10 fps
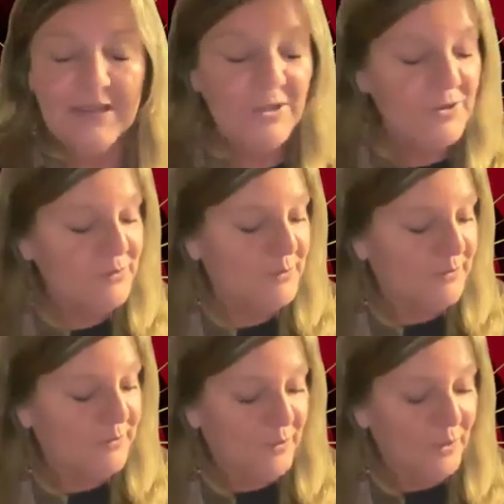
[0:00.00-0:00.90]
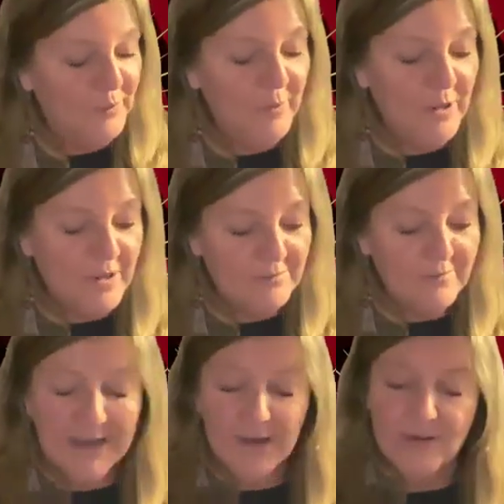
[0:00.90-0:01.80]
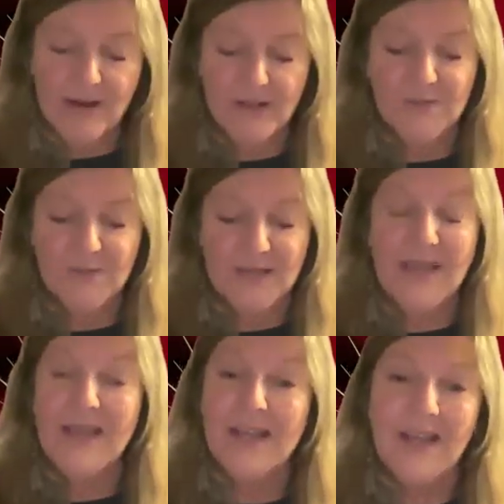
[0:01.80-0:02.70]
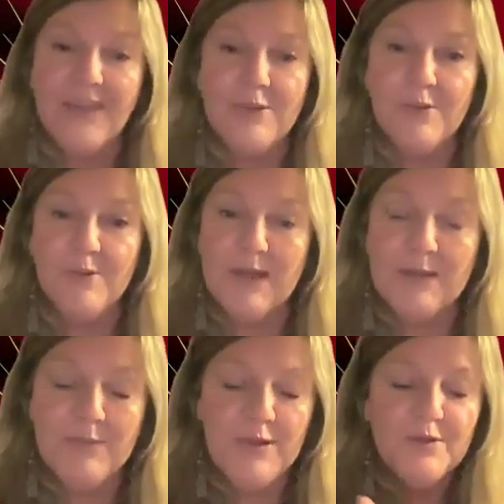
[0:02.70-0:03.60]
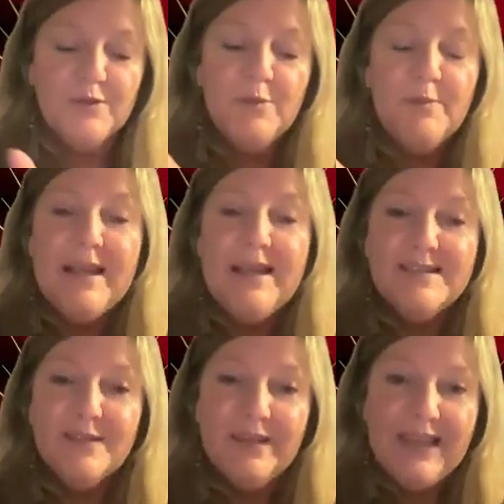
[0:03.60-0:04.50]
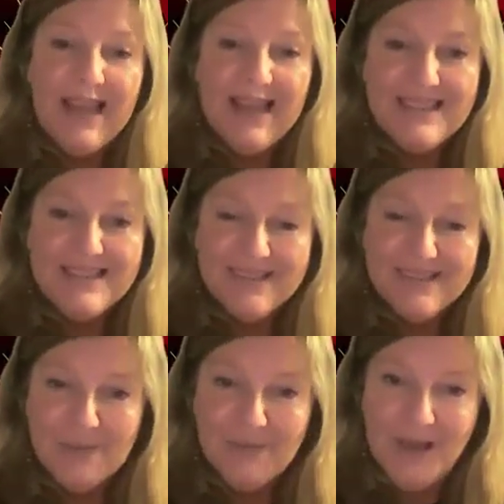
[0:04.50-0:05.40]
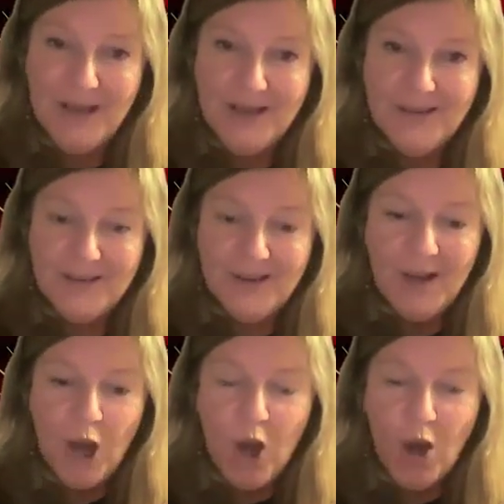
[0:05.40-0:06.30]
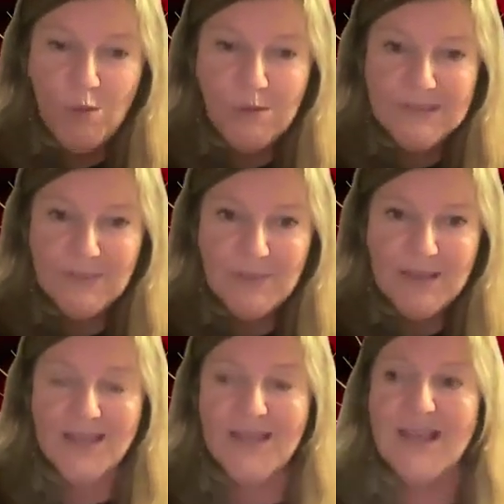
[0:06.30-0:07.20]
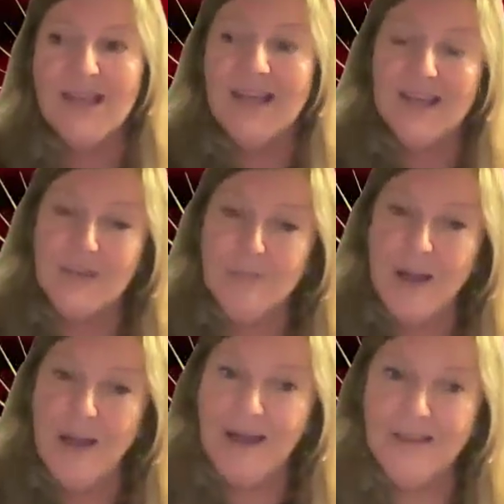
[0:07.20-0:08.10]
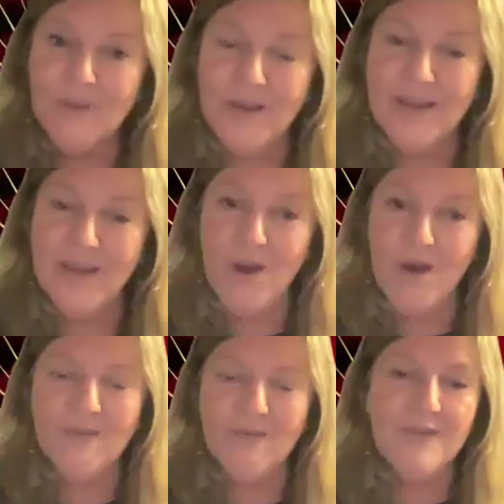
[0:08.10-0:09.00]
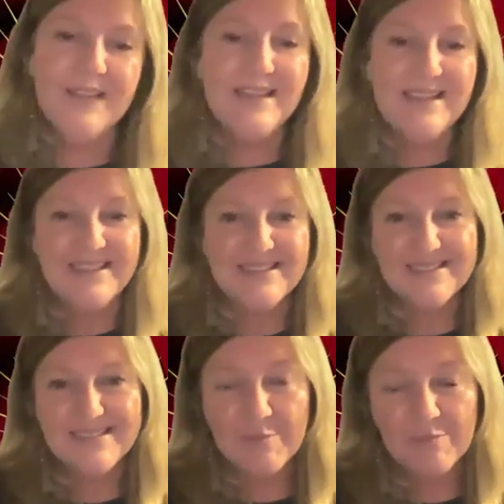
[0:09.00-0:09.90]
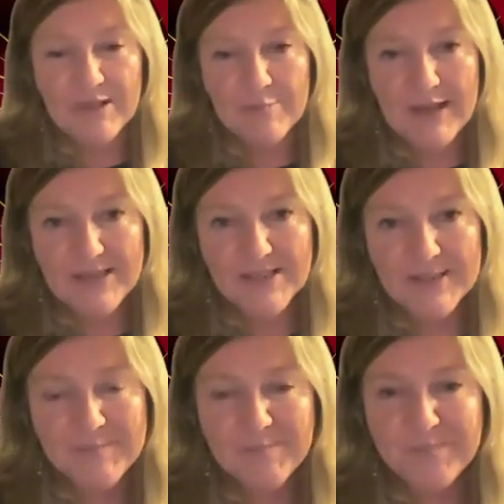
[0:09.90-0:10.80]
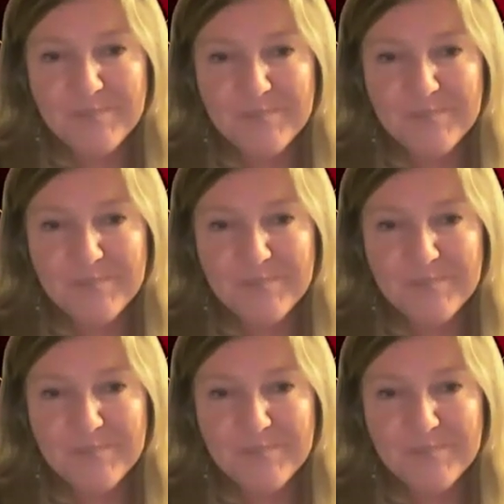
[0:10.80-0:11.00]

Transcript: the illusion would fall apart right around me, and there would be a beautiful piece of land, of Gaia, holding me and a pathway off into something better.